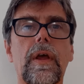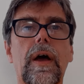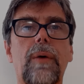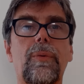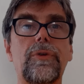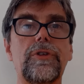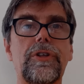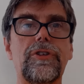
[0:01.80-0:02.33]
I
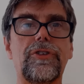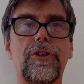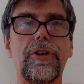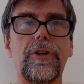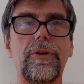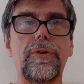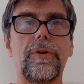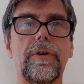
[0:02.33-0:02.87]
wanted
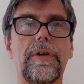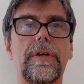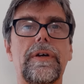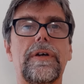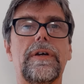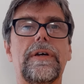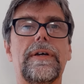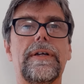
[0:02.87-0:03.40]
to
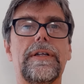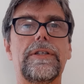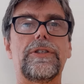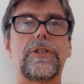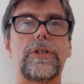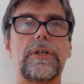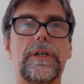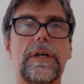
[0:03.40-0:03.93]

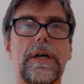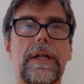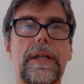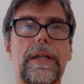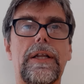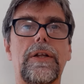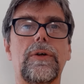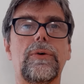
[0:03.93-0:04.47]
do a
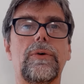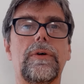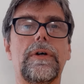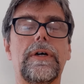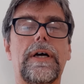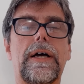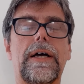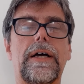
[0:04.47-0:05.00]
little
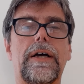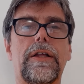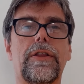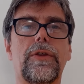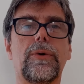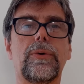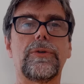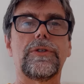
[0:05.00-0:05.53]

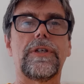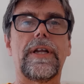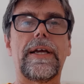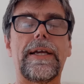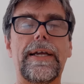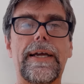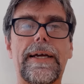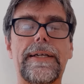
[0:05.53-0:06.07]
thought
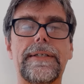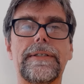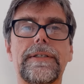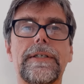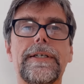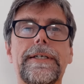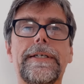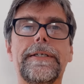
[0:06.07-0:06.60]
today and
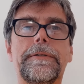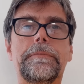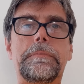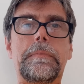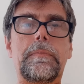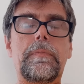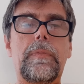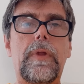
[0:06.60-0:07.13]

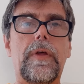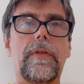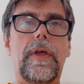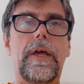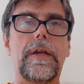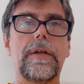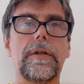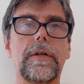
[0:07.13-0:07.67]

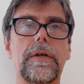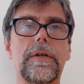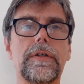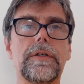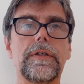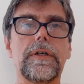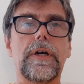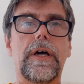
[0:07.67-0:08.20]
then
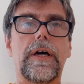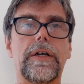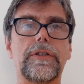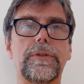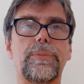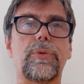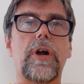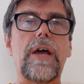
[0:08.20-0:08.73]

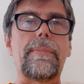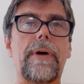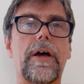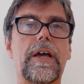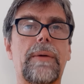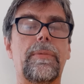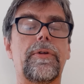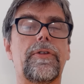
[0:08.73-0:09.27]
to pray about a
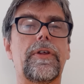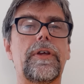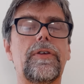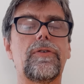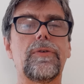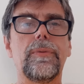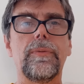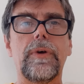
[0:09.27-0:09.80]
couple of
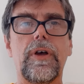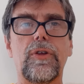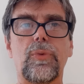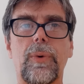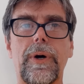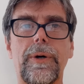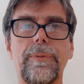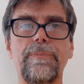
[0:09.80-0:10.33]
things as
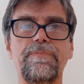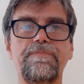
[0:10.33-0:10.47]
well.